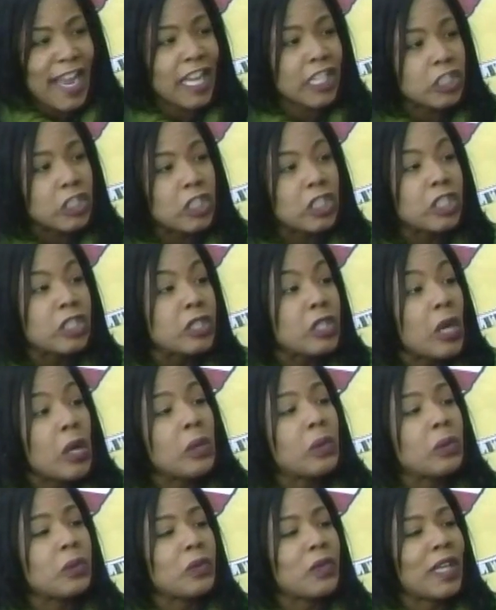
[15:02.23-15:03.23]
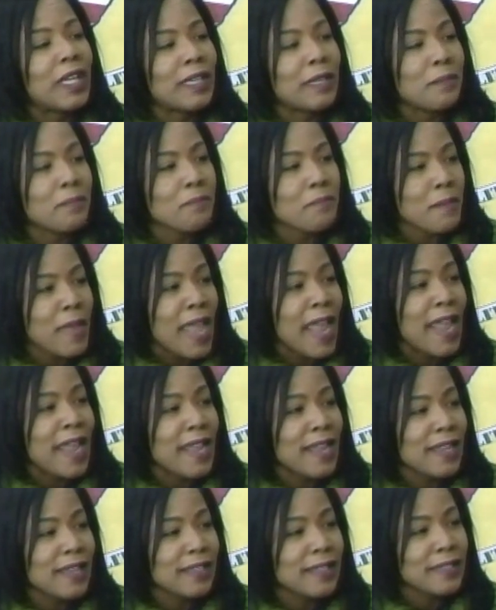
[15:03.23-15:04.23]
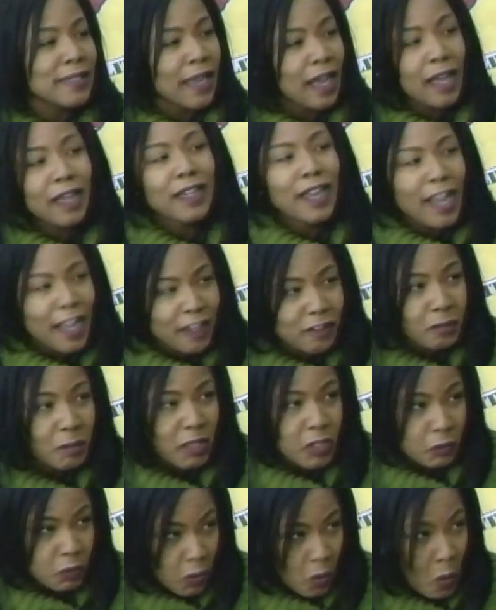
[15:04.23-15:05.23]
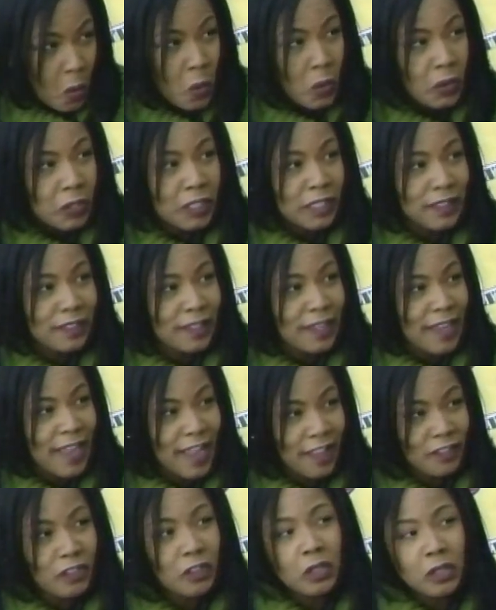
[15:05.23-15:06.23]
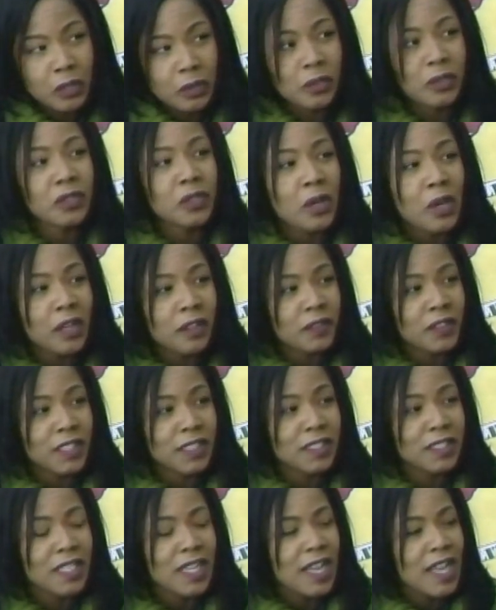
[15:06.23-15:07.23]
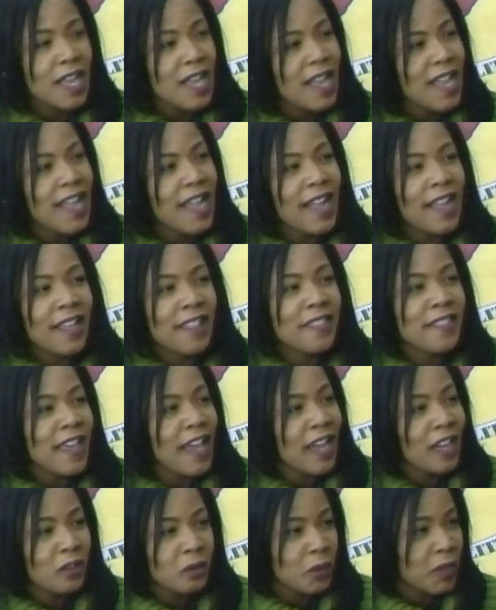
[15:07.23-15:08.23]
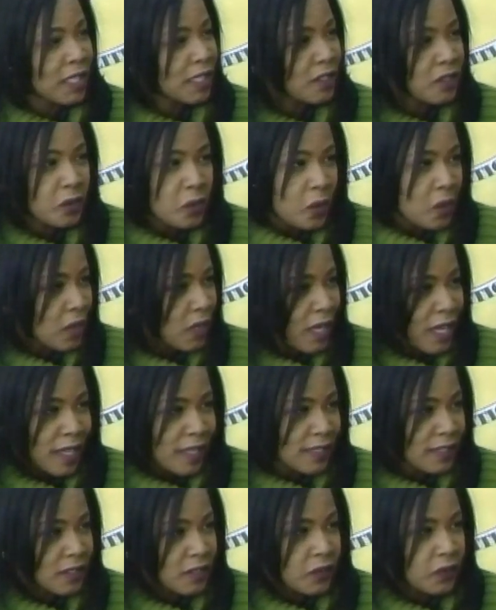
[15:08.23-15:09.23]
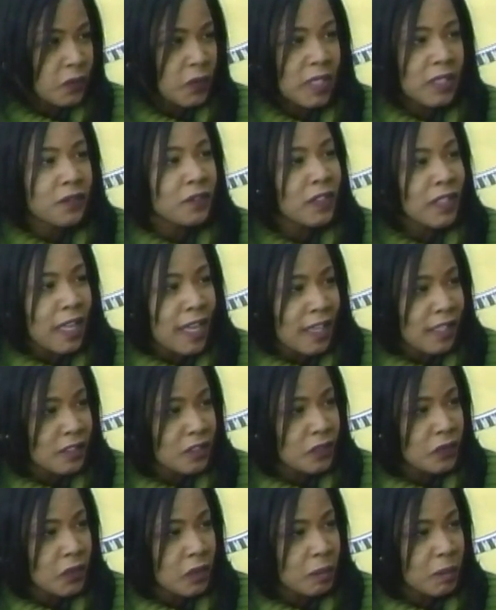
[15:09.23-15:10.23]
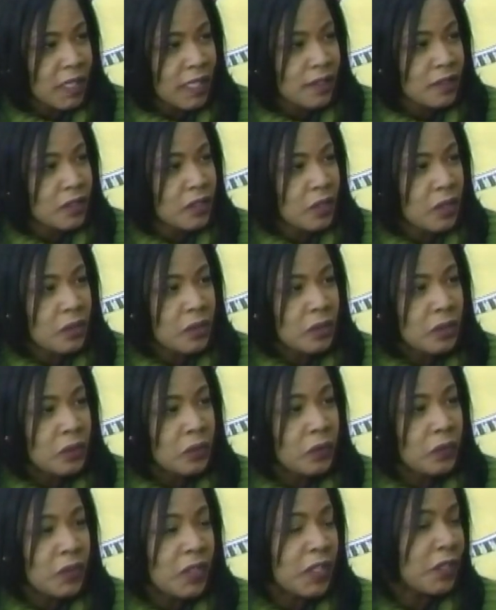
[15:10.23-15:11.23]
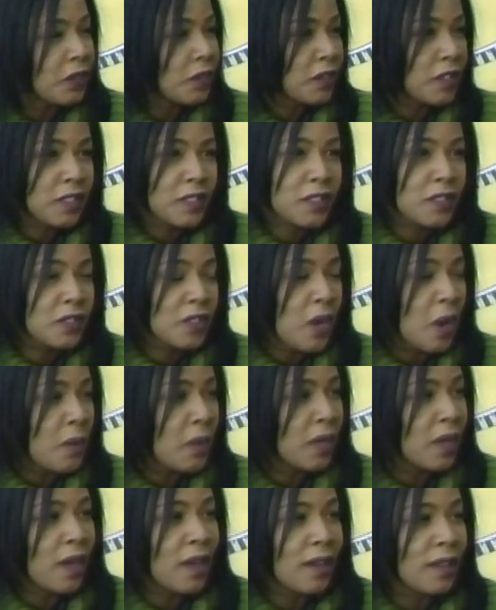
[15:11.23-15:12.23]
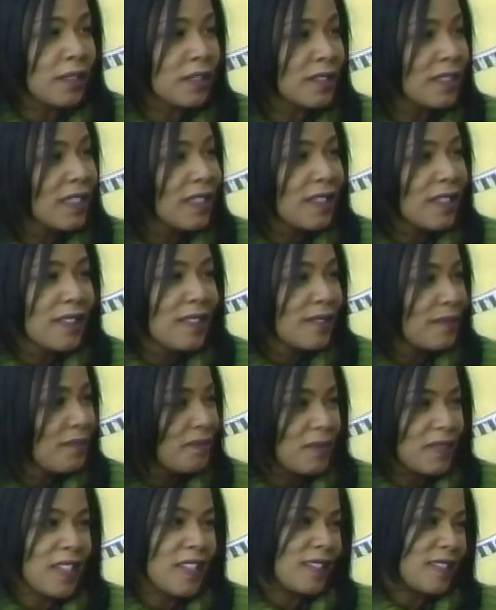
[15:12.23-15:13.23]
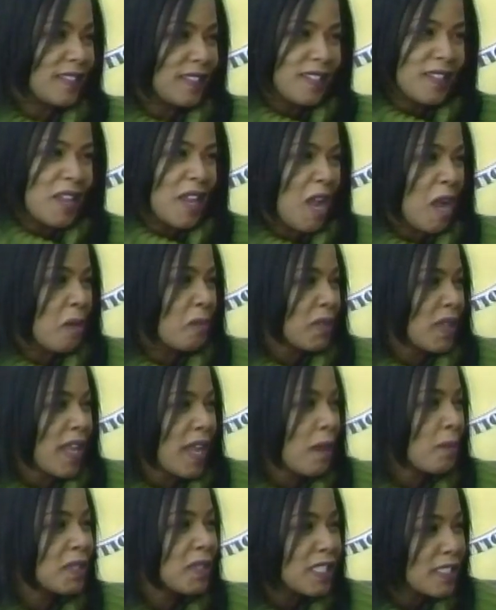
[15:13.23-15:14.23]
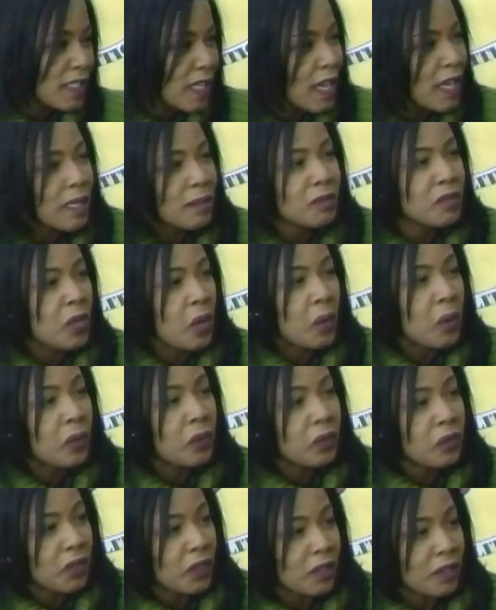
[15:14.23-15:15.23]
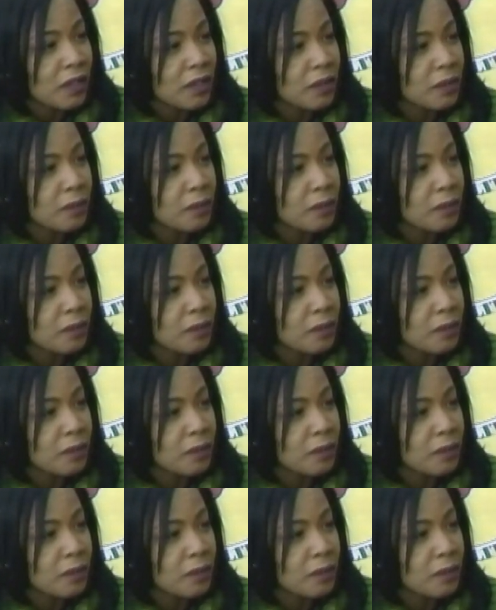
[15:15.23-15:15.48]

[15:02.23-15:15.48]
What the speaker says: actually note that it may not have been recorded at the clerk's office. And that raised all kinds of red flags for me. So you figure this is going on how many times over?